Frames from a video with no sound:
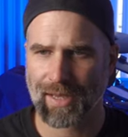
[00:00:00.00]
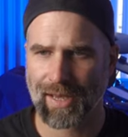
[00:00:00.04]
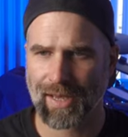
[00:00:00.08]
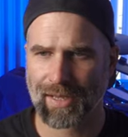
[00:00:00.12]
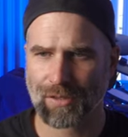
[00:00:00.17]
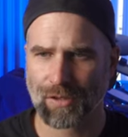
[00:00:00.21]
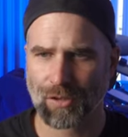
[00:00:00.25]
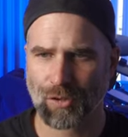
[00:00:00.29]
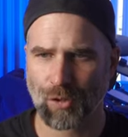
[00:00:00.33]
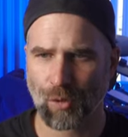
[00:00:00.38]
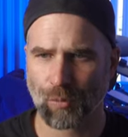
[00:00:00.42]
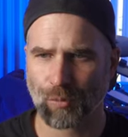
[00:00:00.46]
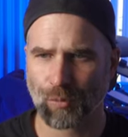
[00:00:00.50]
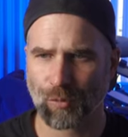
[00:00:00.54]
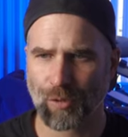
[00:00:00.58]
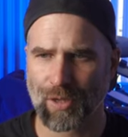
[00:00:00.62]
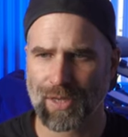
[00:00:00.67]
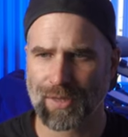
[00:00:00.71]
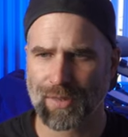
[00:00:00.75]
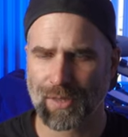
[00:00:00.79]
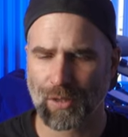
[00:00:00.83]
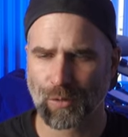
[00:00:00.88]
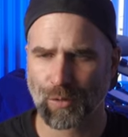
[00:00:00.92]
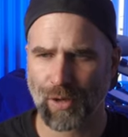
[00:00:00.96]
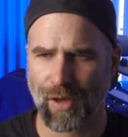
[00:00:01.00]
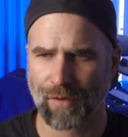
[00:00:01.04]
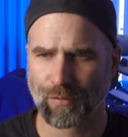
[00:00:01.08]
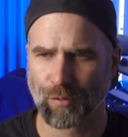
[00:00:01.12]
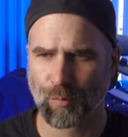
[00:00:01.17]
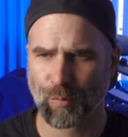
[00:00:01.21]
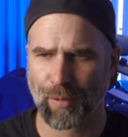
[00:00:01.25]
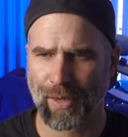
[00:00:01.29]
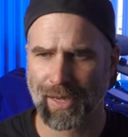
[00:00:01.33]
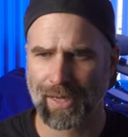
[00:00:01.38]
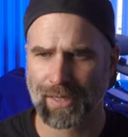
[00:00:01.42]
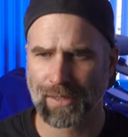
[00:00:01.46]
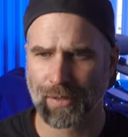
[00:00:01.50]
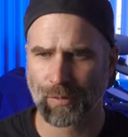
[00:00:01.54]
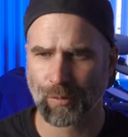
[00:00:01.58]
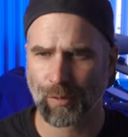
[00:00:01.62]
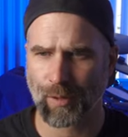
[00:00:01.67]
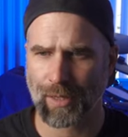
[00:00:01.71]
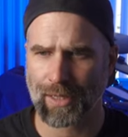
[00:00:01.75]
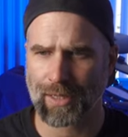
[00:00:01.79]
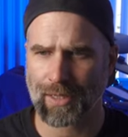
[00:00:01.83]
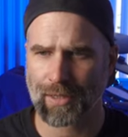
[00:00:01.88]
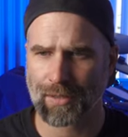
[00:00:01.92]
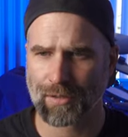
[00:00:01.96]
and don't think that you have to pay
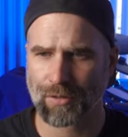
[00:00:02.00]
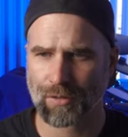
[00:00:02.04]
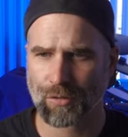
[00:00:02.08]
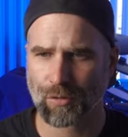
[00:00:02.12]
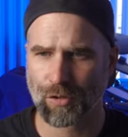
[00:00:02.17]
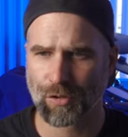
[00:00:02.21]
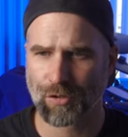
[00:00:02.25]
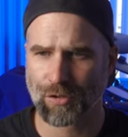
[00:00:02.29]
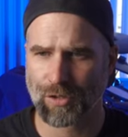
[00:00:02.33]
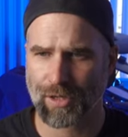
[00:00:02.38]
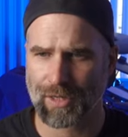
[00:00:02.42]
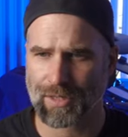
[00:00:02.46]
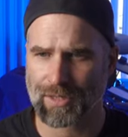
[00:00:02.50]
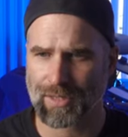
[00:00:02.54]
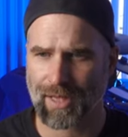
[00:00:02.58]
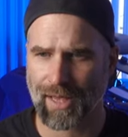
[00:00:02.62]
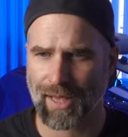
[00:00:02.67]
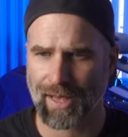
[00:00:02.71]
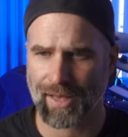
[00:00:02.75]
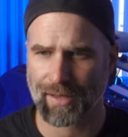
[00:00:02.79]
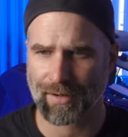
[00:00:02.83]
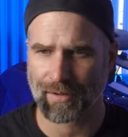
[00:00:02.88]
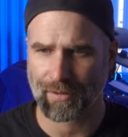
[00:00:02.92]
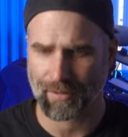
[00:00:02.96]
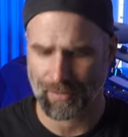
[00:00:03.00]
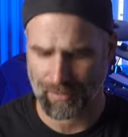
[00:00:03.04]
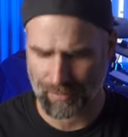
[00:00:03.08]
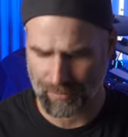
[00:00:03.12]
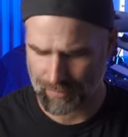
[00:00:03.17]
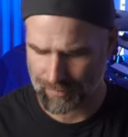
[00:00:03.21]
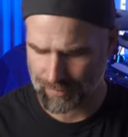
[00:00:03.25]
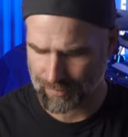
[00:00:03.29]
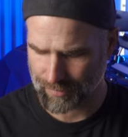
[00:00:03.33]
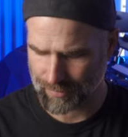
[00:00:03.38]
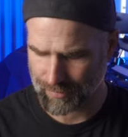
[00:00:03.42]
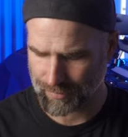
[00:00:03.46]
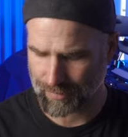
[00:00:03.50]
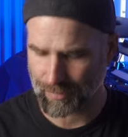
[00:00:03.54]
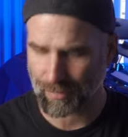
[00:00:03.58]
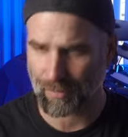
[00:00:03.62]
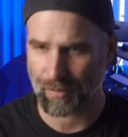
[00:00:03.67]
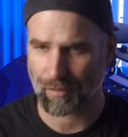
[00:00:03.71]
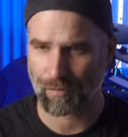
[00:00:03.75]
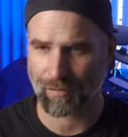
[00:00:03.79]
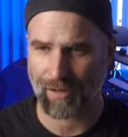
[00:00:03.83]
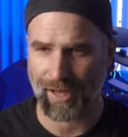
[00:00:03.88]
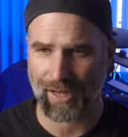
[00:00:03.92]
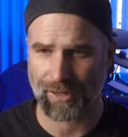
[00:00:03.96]
anything. You can just add
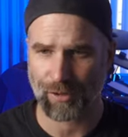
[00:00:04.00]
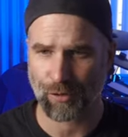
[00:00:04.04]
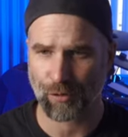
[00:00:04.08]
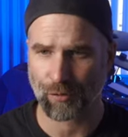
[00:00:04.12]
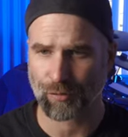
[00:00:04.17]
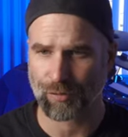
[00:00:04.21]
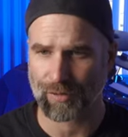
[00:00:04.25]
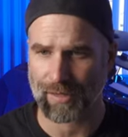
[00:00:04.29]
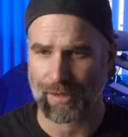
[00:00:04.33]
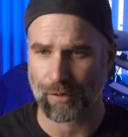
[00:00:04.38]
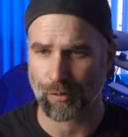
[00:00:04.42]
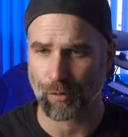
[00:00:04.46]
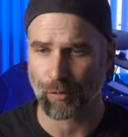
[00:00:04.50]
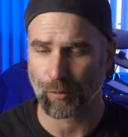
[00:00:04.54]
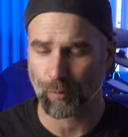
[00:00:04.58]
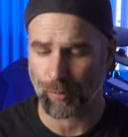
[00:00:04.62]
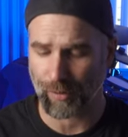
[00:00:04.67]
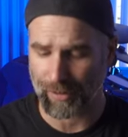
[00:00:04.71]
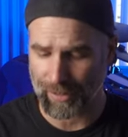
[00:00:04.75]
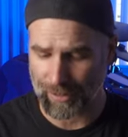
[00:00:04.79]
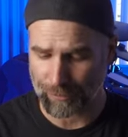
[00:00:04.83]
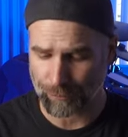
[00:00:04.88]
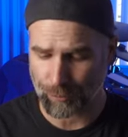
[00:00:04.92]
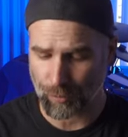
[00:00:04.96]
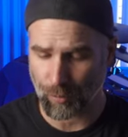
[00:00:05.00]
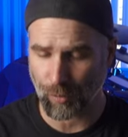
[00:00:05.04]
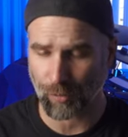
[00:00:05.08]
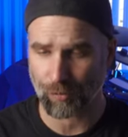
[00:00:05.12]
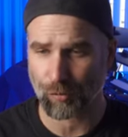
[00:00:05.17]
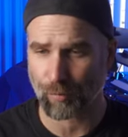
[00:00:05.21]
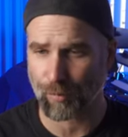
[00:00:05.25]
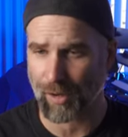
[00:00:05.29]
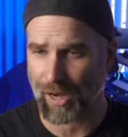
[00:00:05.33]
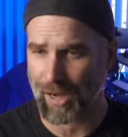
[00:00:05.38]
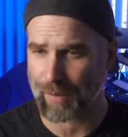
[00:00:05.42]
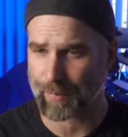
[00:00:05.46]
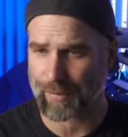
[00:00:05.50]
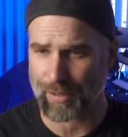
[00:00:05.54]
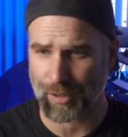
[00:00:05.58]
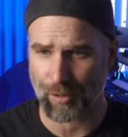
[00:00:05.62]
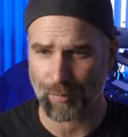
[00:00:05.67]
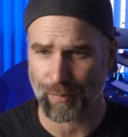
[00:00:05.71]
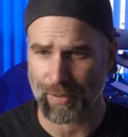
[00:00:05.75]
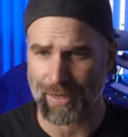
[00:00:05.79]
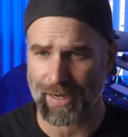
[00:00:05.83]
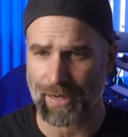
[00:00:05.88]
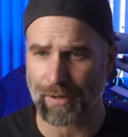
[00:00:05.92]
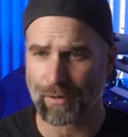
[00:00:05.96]
value of zero, but if you want to buy me a
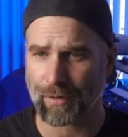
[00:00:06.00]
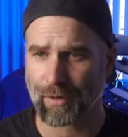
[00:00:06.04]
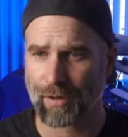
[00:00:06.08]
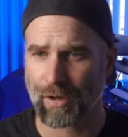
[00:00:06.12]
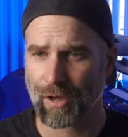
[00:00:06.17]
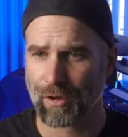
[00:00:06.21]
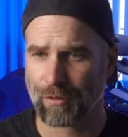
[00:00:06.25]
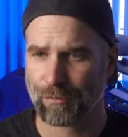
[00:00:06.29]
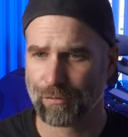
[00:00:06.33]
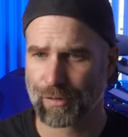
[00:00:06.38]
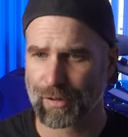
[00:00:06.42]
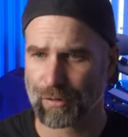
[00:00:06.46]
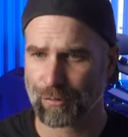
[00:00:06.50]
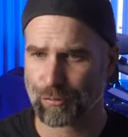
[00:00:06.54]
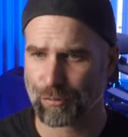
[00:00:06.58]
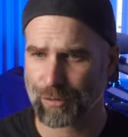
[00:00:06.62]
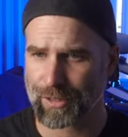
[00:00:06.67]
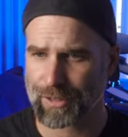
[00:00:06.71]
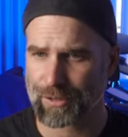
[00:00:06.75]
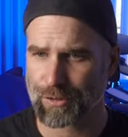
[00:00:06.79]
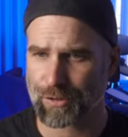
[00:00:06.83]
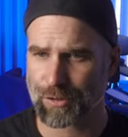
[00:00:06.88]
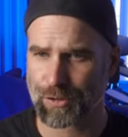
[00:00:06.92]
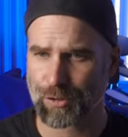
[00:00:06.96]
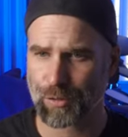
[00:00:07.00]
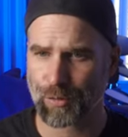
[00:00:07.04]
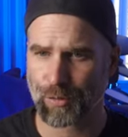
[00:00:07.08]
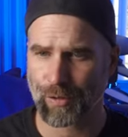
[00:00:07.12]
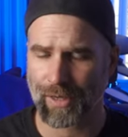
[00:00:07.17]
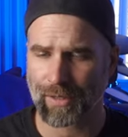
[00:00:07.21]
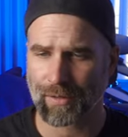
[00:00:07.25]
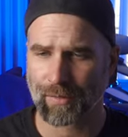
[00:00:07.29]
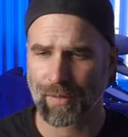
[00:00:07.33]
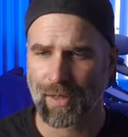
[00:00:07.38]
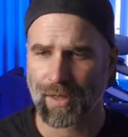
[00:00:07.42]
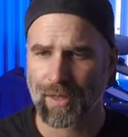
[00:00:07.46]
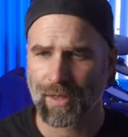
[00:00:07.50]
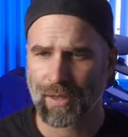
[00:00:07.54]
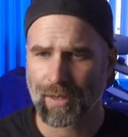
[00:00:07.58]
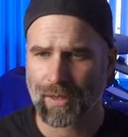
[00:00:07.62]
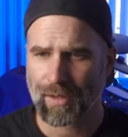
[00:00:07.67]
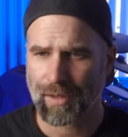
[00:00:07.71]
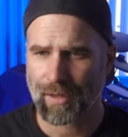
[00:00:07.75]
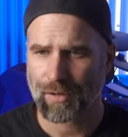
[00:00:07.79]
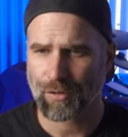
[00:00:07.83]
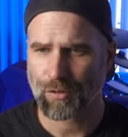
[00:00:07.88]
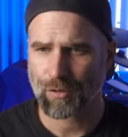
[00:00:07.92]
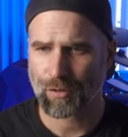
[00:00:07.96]
beer, feel free to do that.
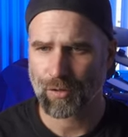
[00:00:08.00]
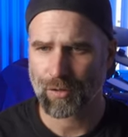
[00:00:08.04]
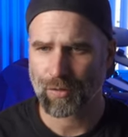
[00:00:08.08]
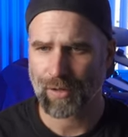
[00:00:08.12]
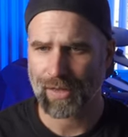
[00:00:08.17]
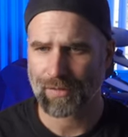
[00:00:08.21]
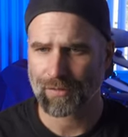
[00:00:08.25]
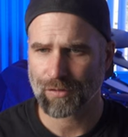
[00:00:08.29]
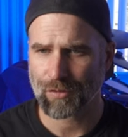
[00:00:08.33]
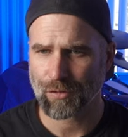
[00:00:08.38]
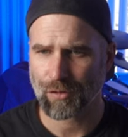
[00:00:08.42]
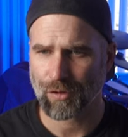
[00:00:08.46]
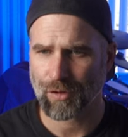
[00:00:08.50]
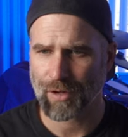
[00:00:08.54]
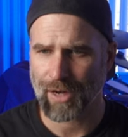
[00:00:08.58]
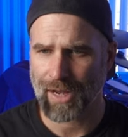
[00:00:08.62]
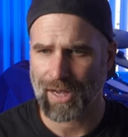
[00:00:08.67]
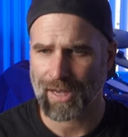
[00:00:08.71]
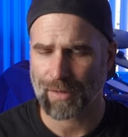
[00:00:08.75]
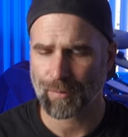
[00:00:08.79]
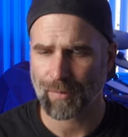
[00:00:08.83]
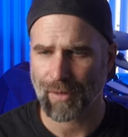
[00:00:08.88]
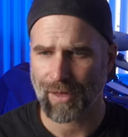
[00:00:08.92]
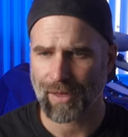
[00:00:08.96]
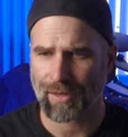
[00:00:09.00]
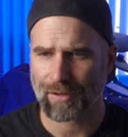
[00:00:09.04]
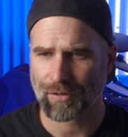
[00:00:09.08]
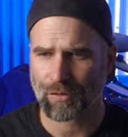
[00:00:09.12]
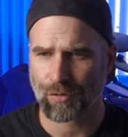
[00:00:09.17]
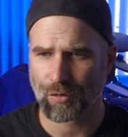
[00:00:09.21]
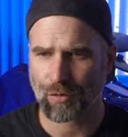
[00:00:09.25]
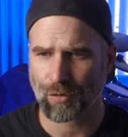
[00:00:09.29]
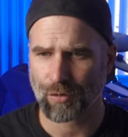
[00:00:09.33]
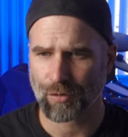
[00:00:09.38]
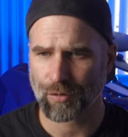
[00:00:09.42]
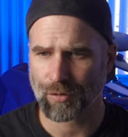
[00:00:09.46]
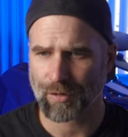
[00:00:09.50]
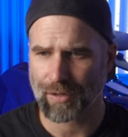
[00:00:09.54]
And you enter your name and your